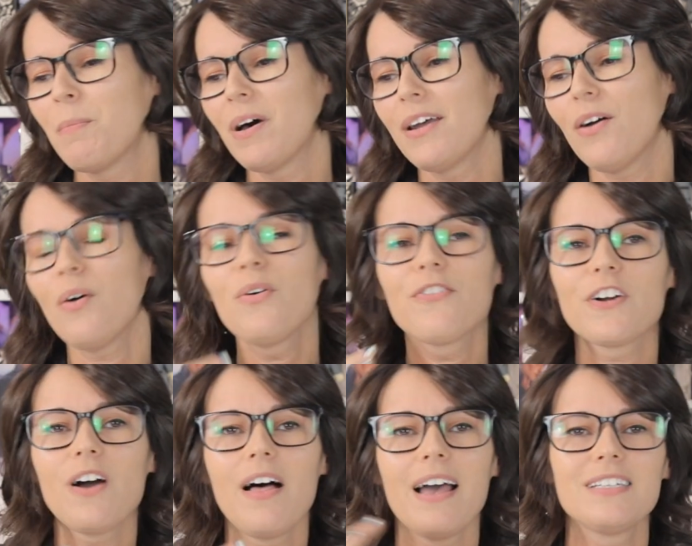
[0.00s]
but
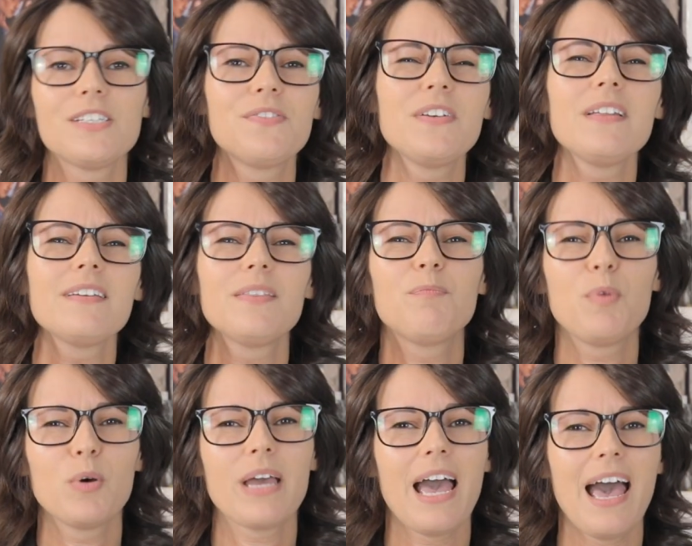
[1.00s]
overall, I just feel like the
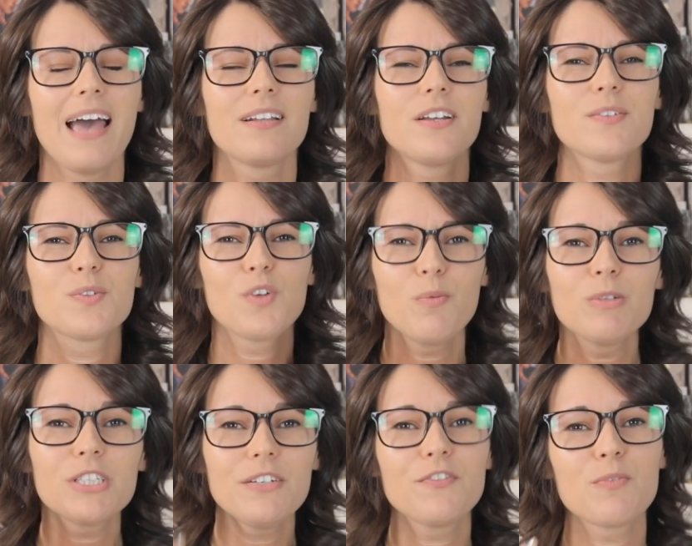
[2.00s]
book had so
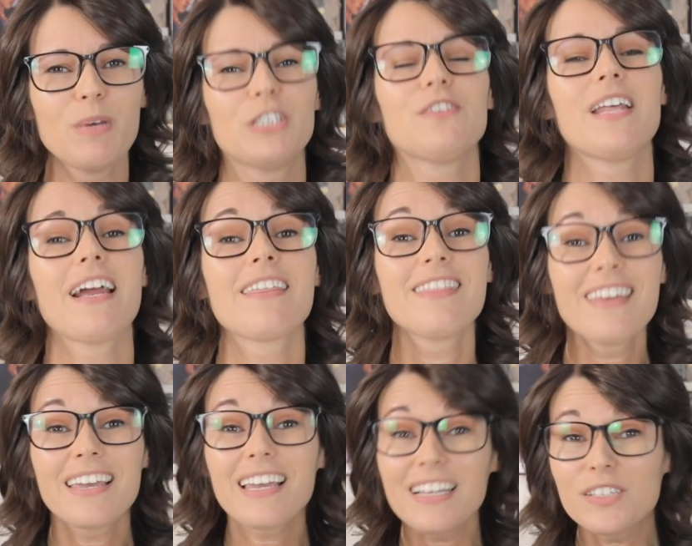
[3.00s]
much information that I
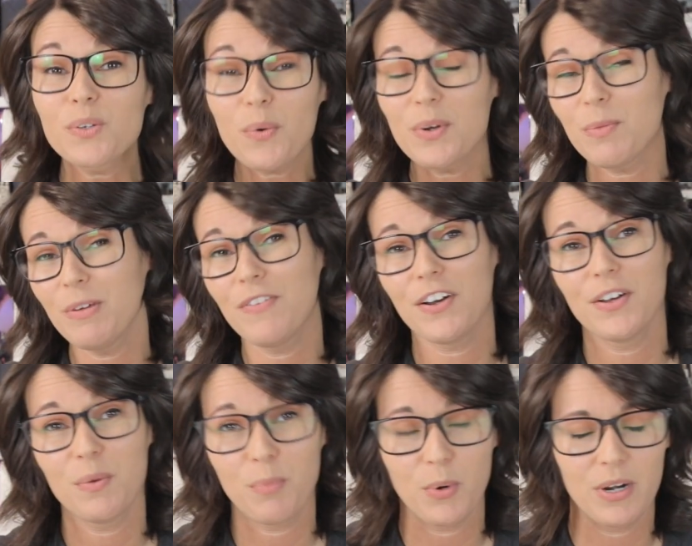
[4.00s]
think is going to be
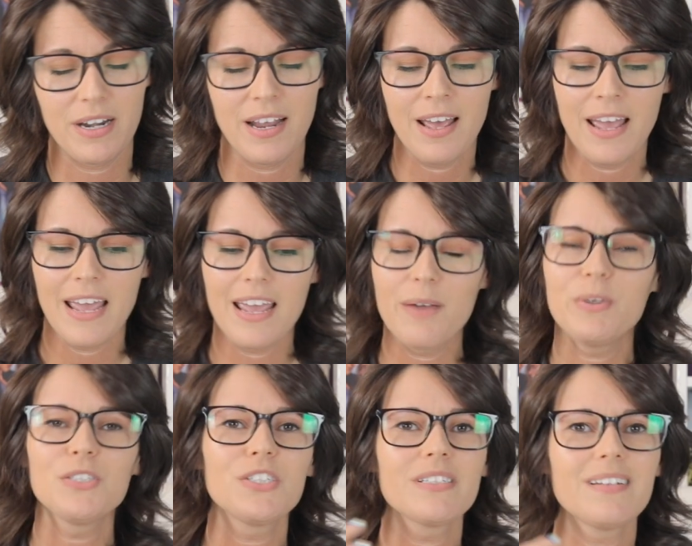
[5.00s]
very important. It
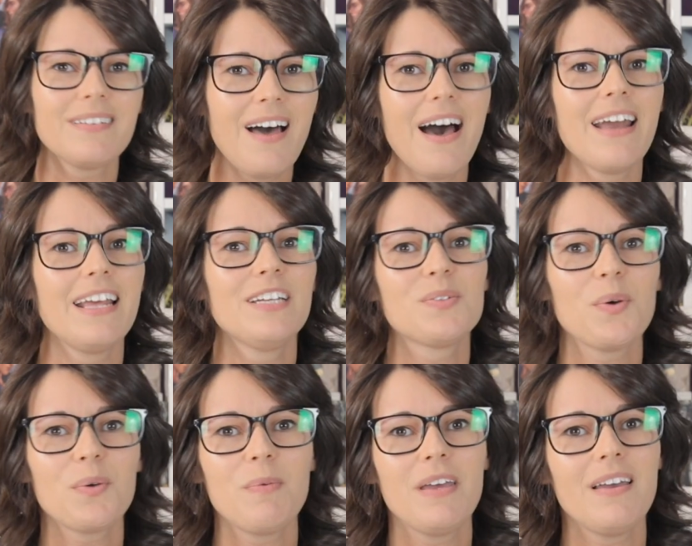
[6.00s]
was just a lot. It
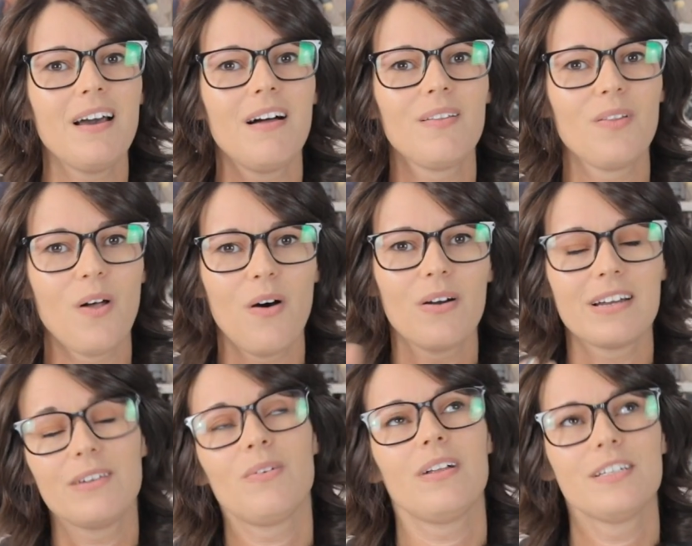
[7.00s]
took me
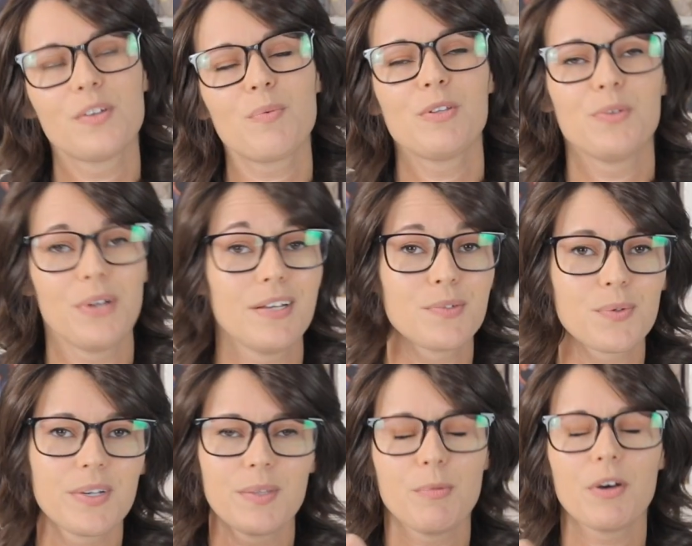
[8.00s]
2 days
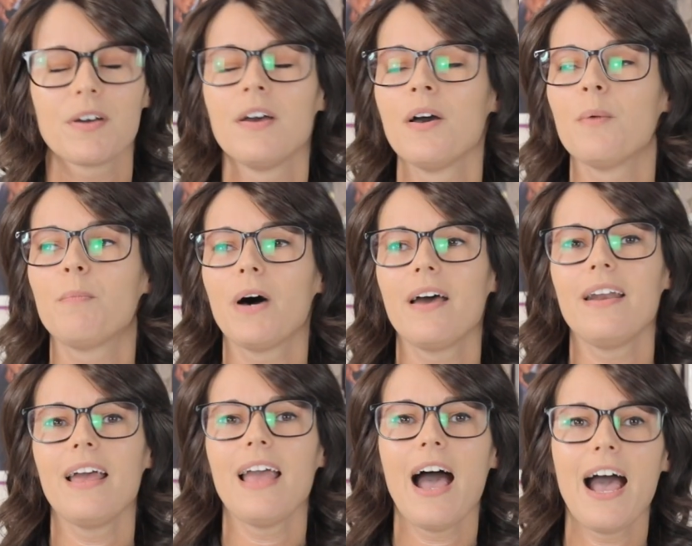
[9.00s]
to read the book,
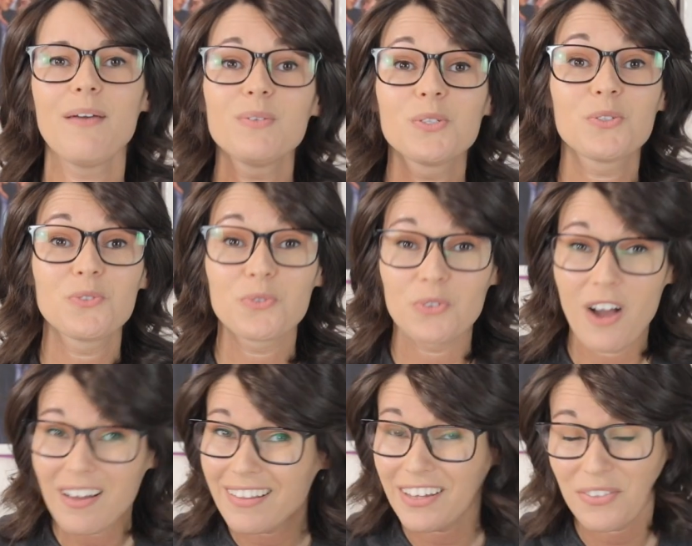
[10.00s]
but I was
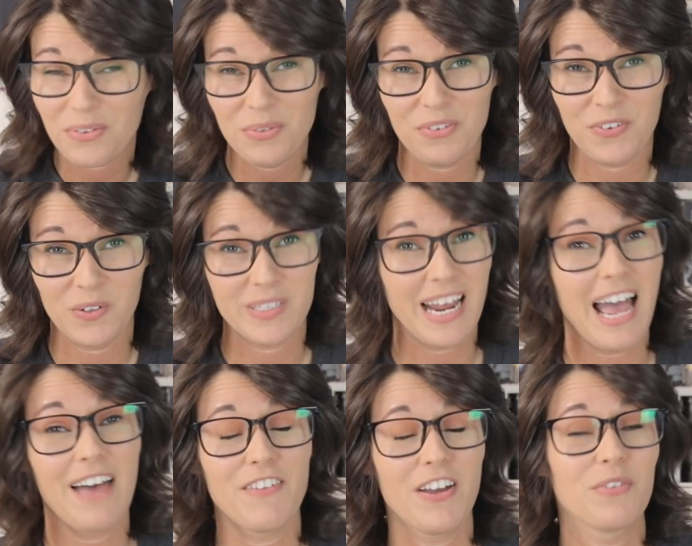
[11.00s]
struggling through the first
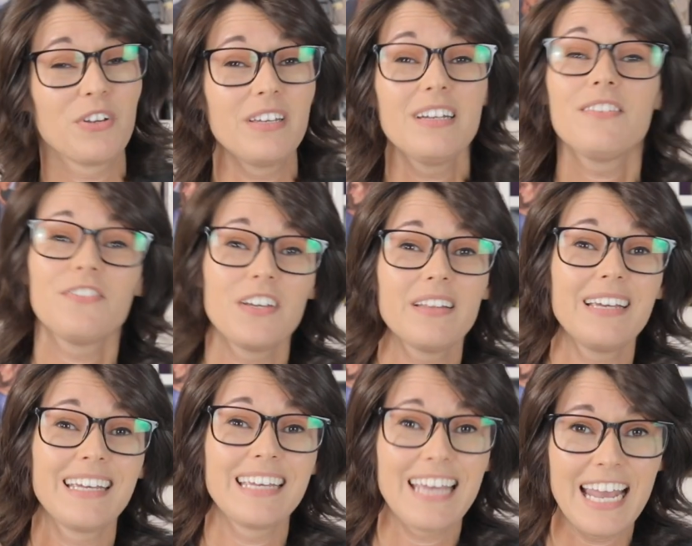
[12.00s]
half. I really didn't feel
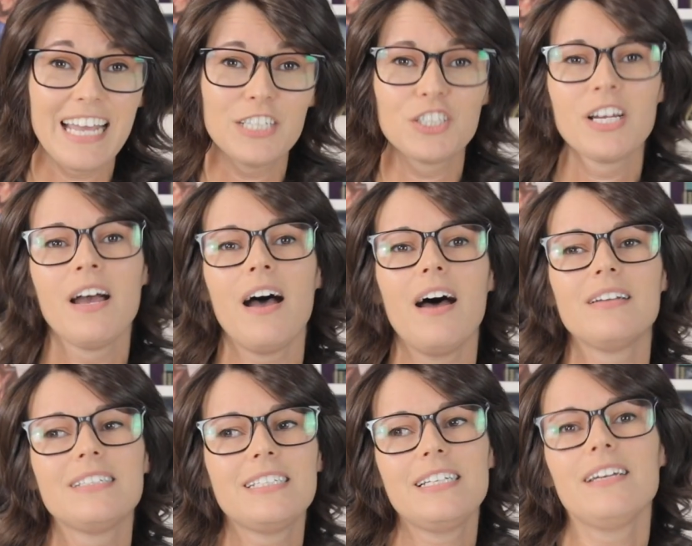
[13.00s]
engaged
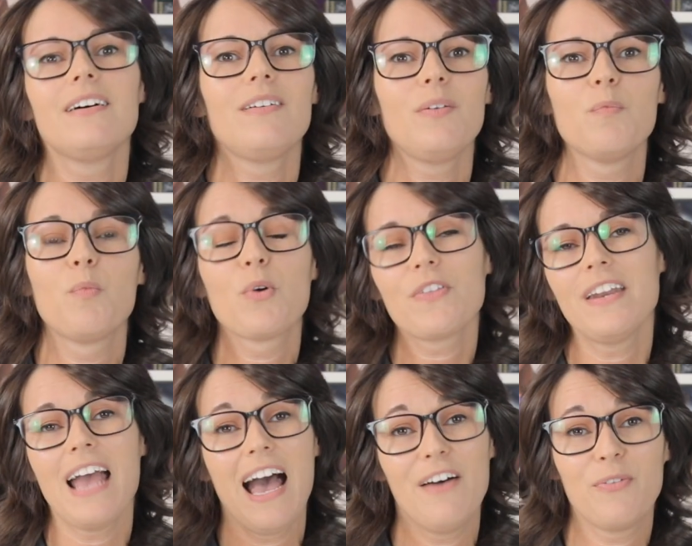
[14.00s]
until more
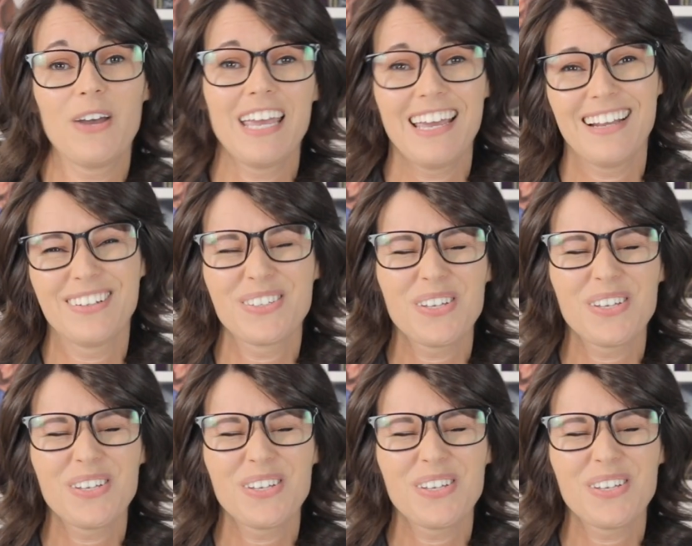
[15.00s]
than halfway in.